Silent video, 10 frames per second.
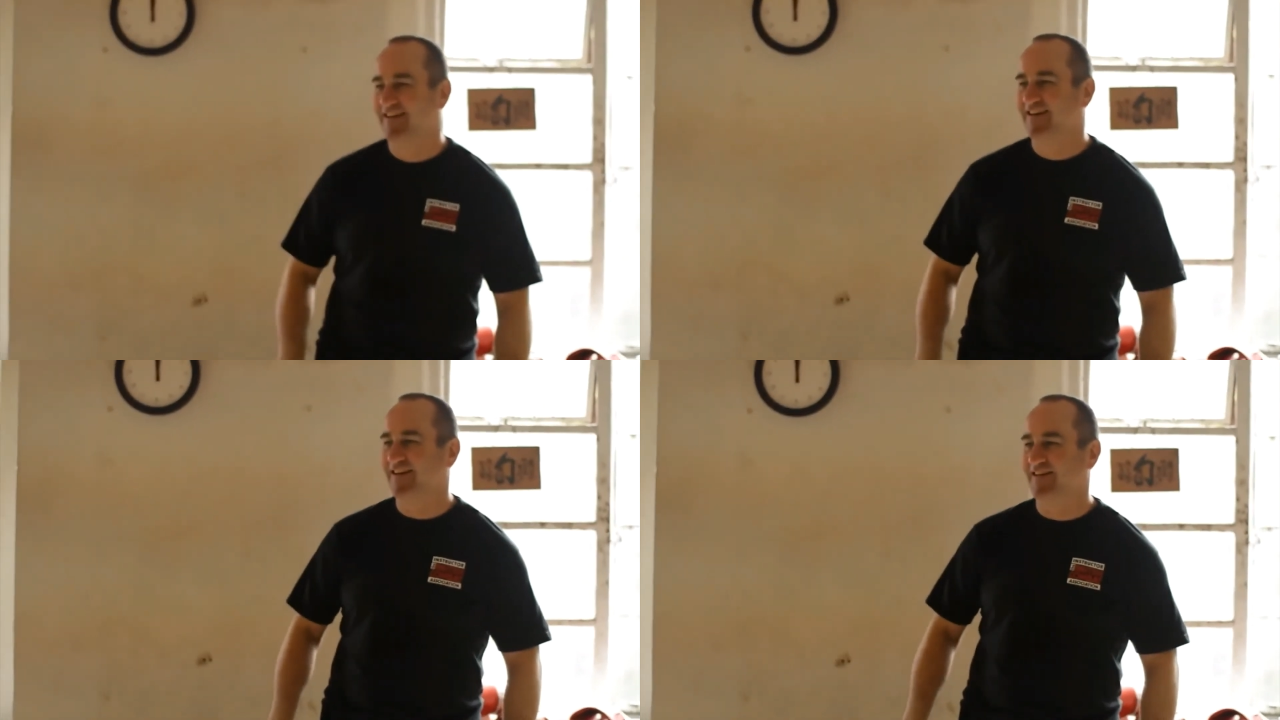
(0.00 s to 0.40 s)

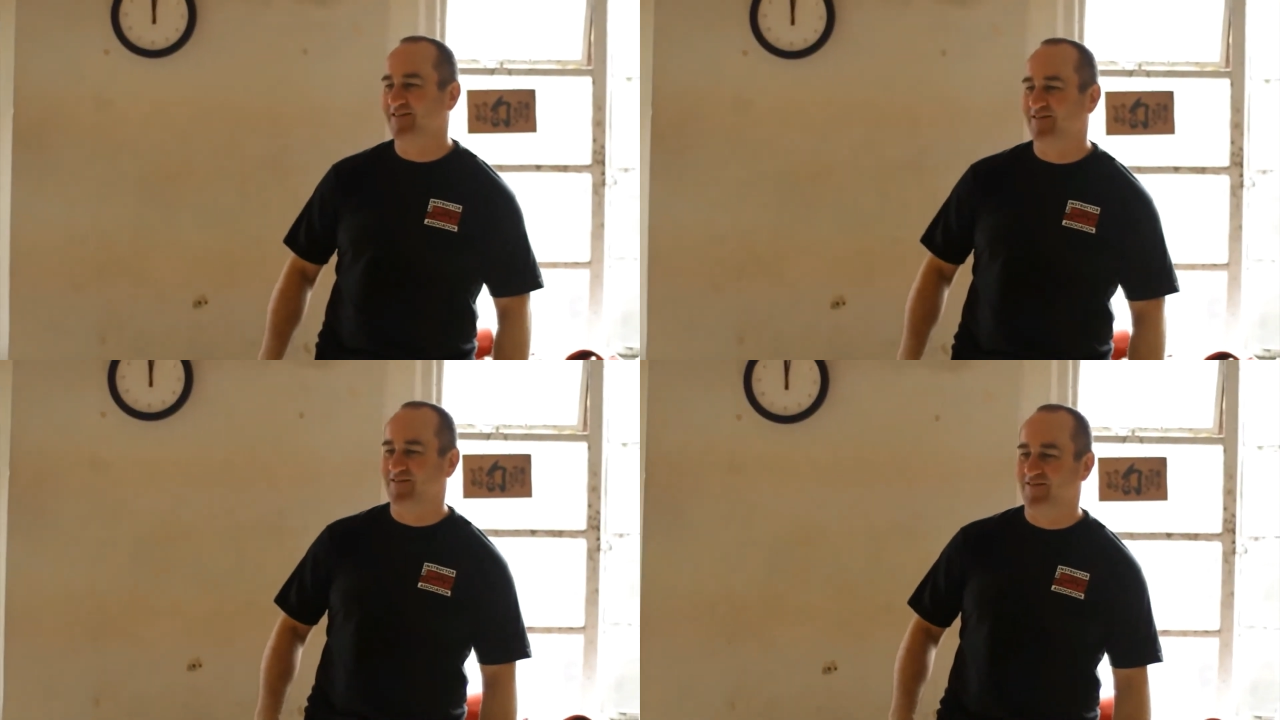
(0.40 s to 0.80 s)
and
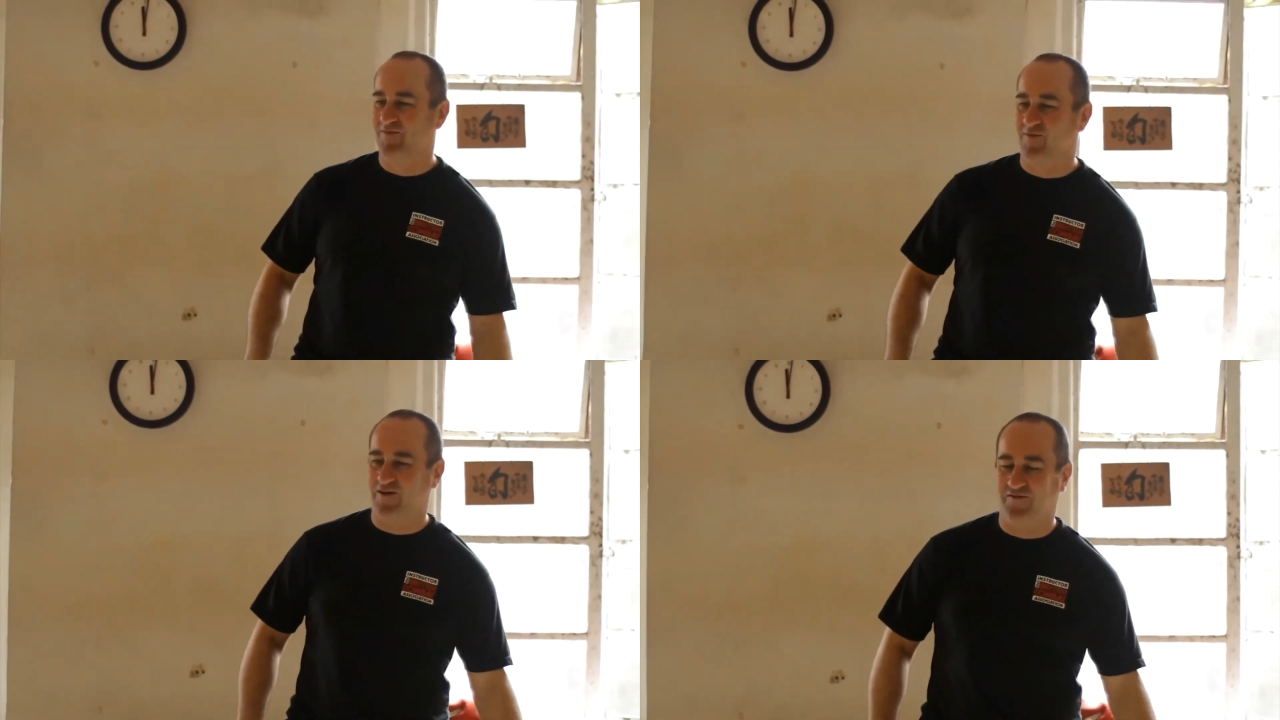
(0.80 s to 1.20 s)

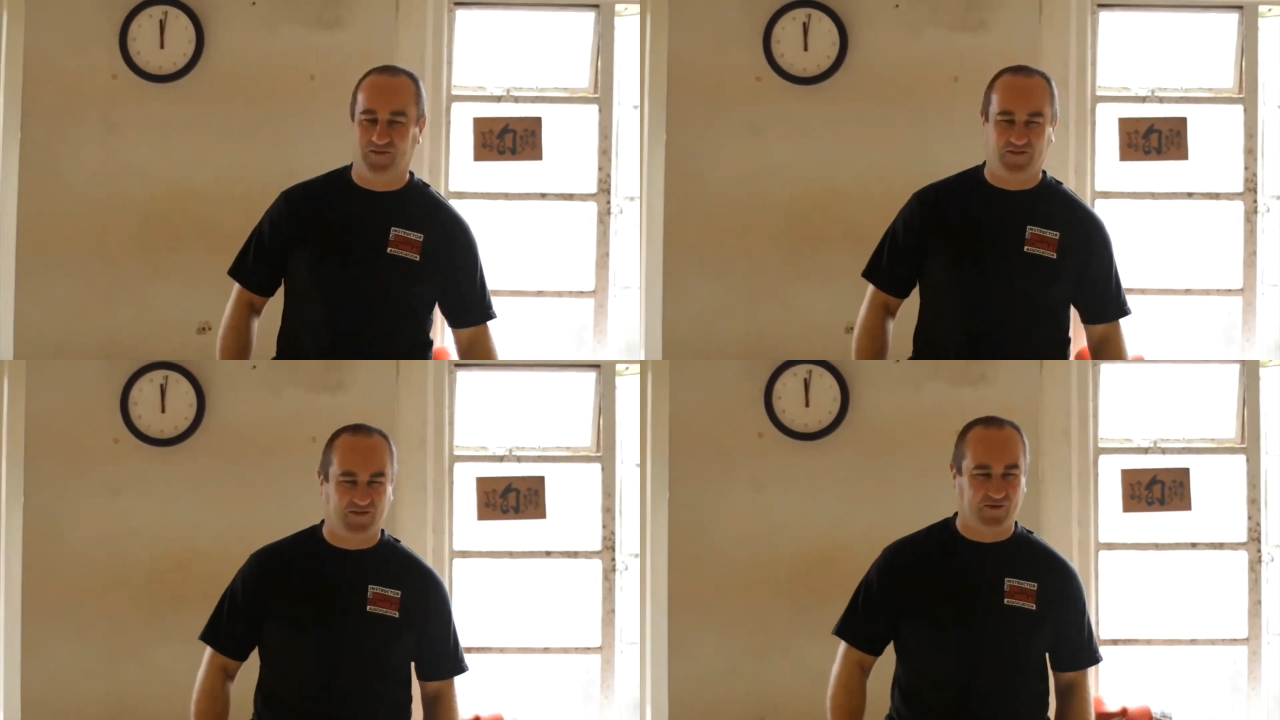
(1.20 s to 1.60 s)
one of you
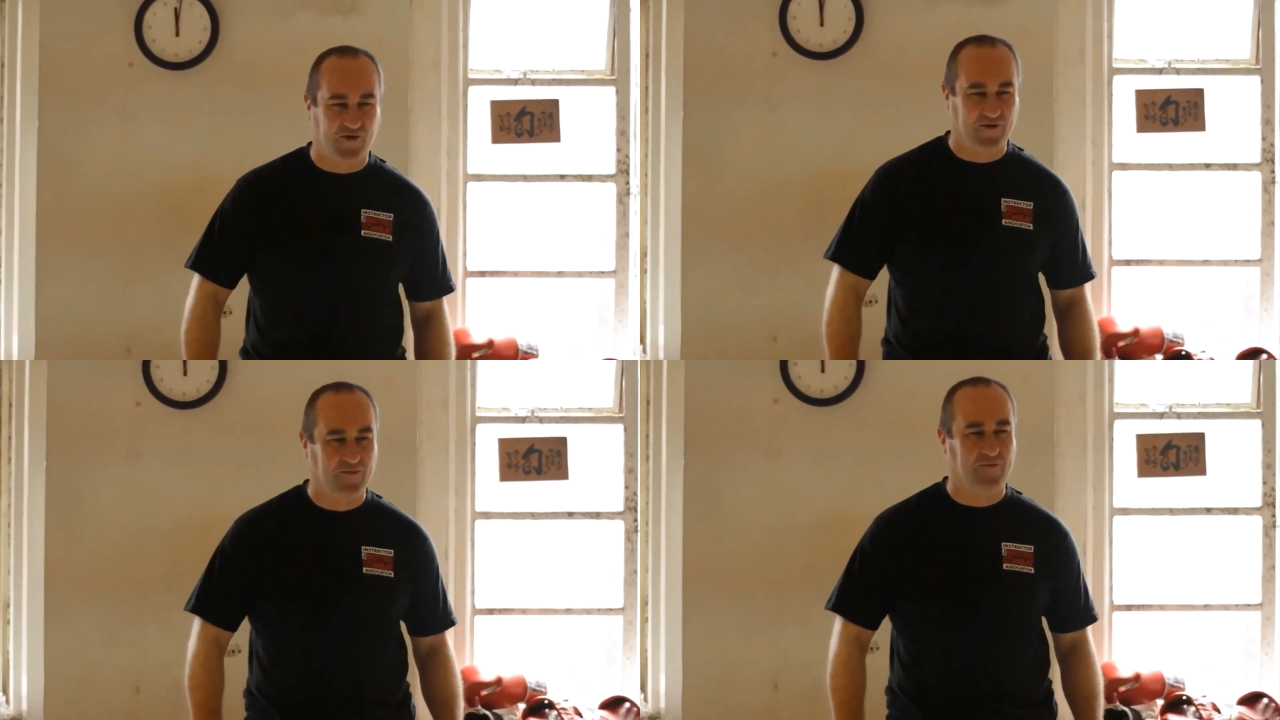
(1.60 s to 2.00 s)
is going
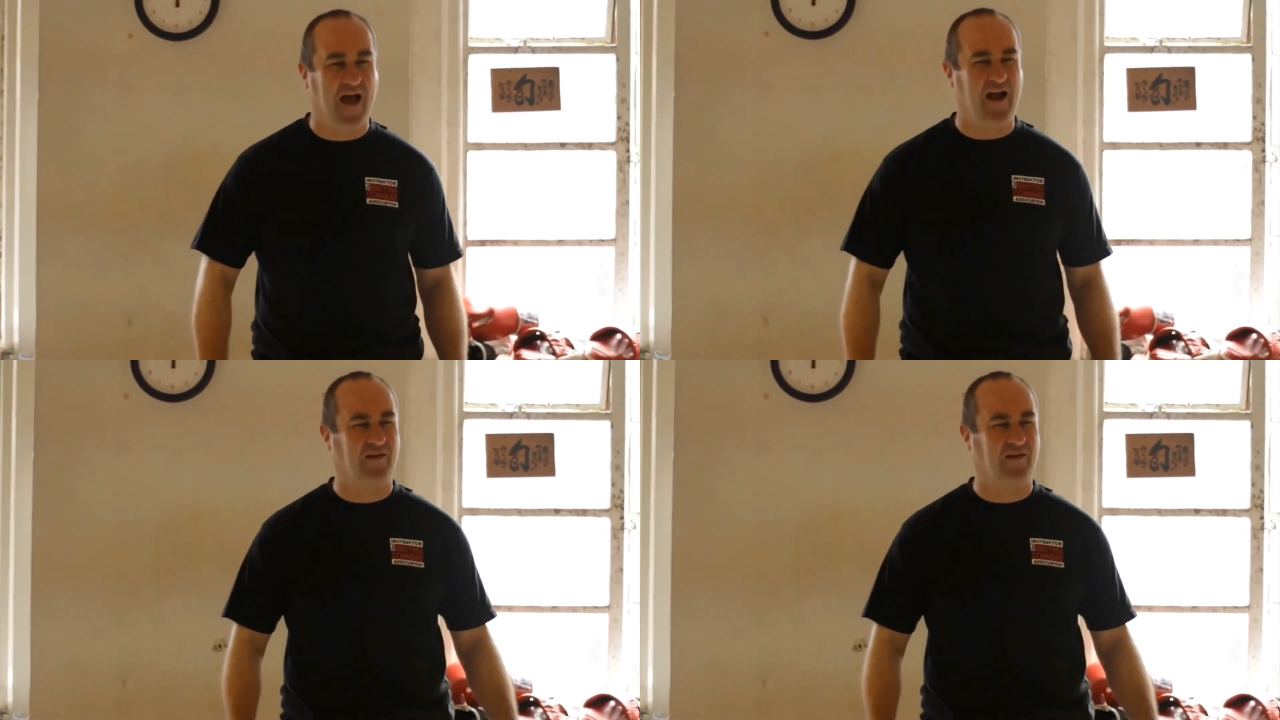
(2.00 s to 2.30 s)
hell for